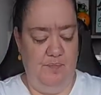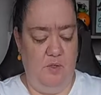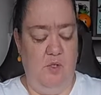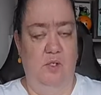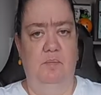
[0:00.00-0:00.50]

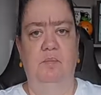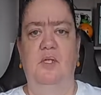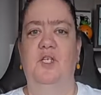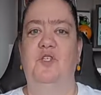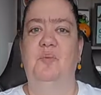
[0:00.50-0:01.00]
or
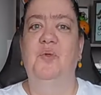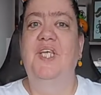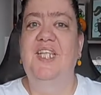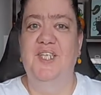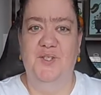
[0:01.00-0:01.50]

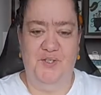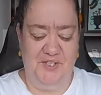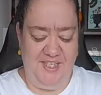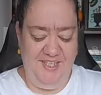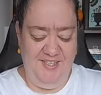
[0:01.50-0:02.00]
spooky little
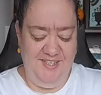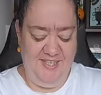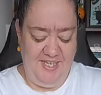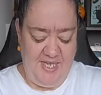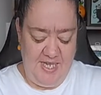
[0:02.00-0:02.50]
tree.
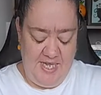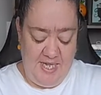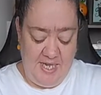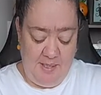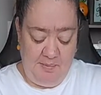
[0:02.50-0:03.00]

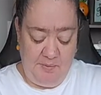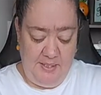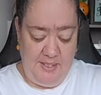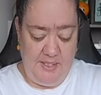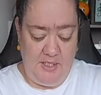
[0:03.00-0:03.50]
And I'm
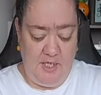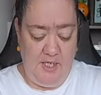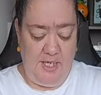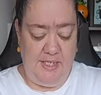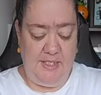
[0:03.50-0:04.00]
doing this
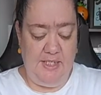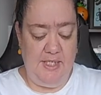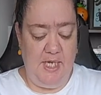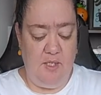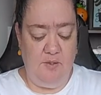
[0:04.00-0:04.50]
on 18
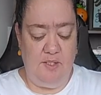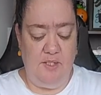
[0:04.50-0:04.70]
count